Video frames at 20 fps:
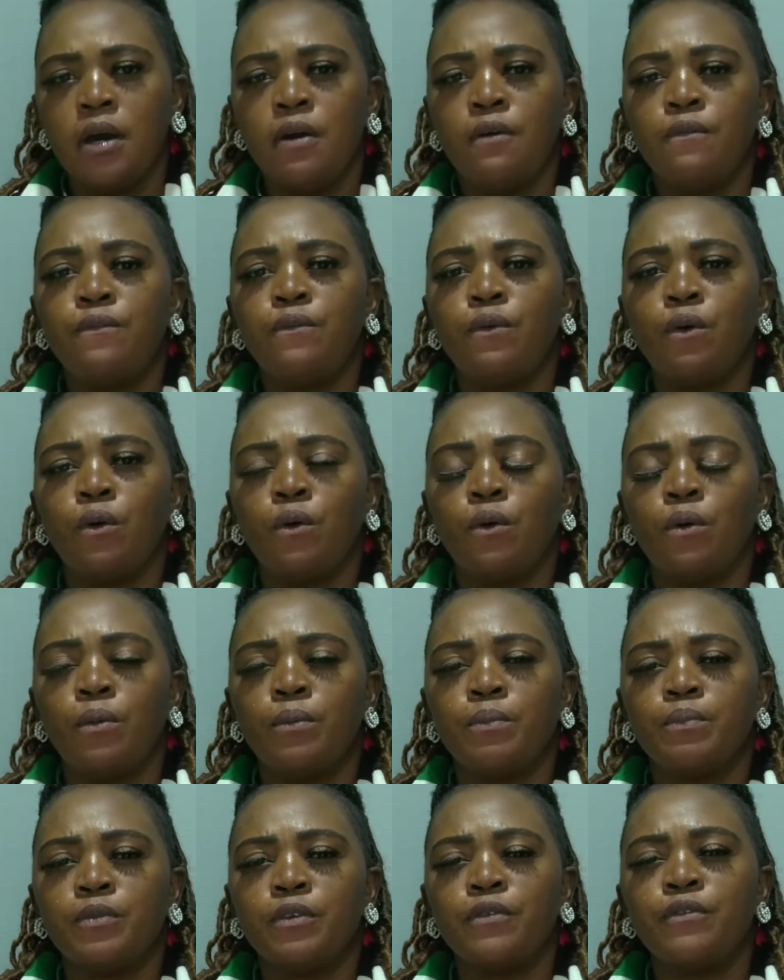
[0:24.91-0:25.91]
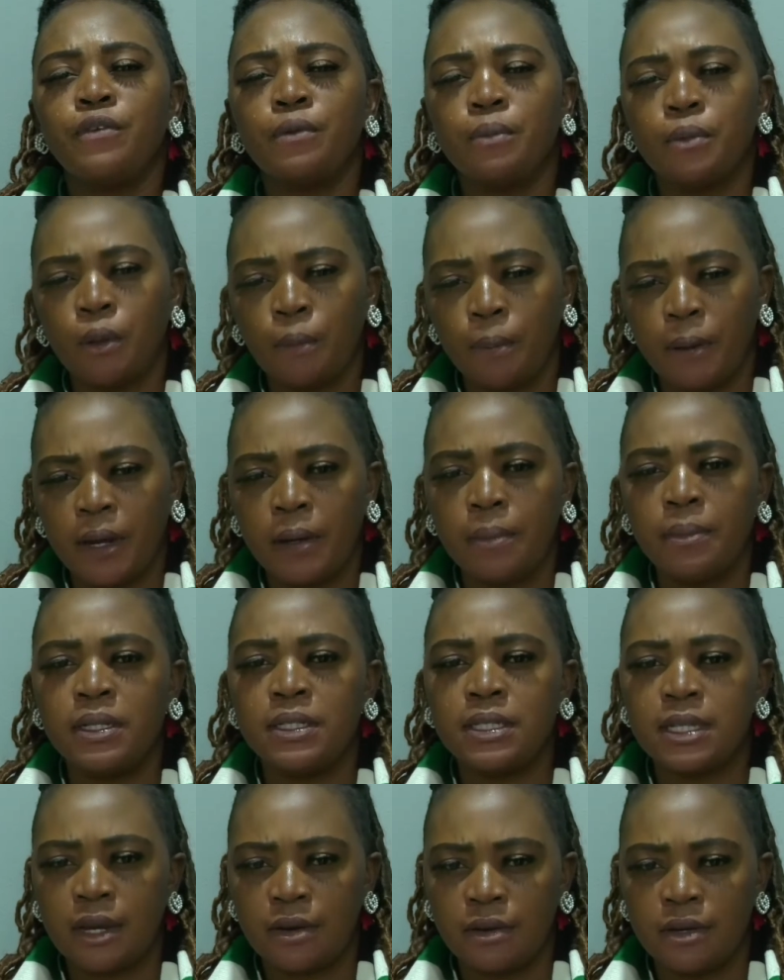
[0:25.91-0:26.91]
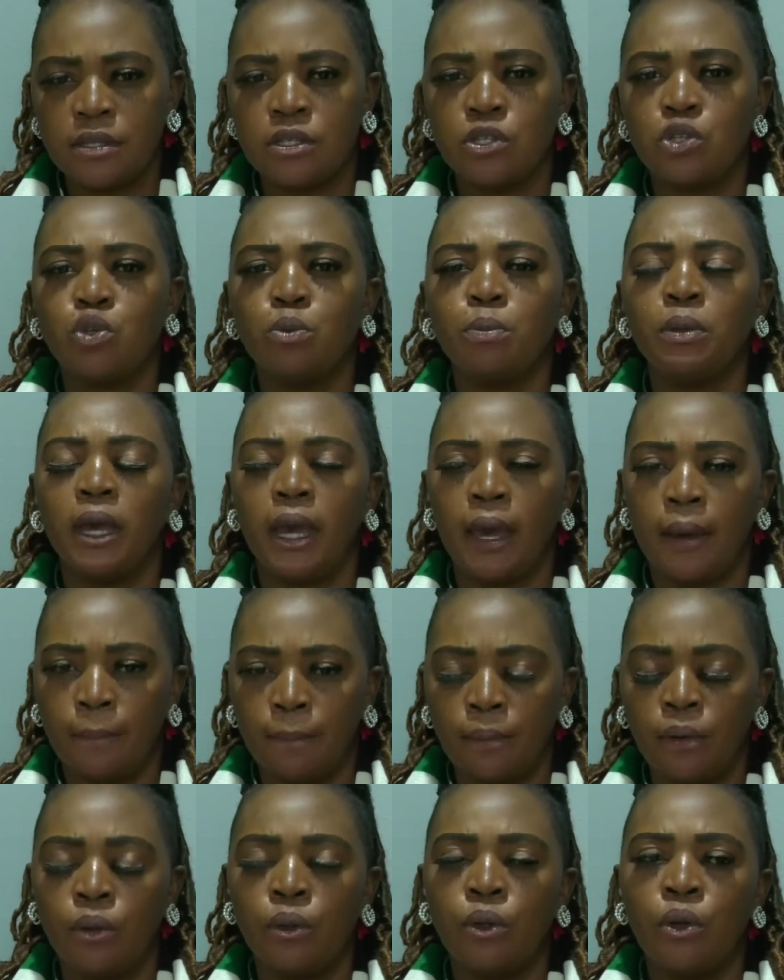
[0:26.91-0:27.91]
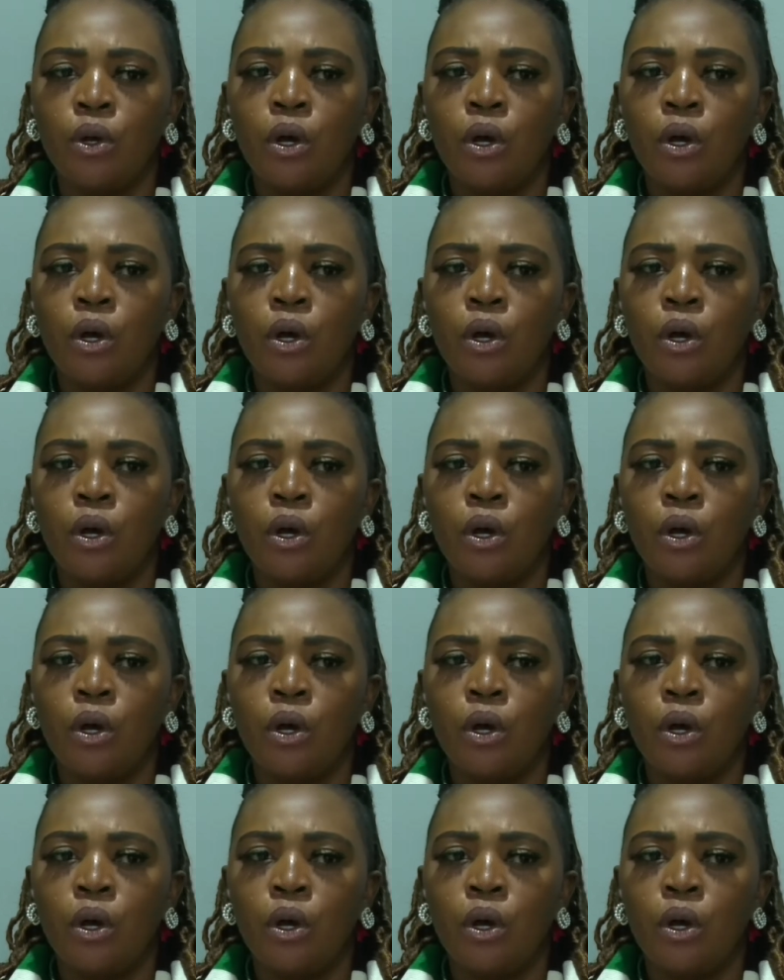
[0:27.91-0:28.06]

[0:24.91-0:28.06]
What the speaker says: for female parliamentarians to be able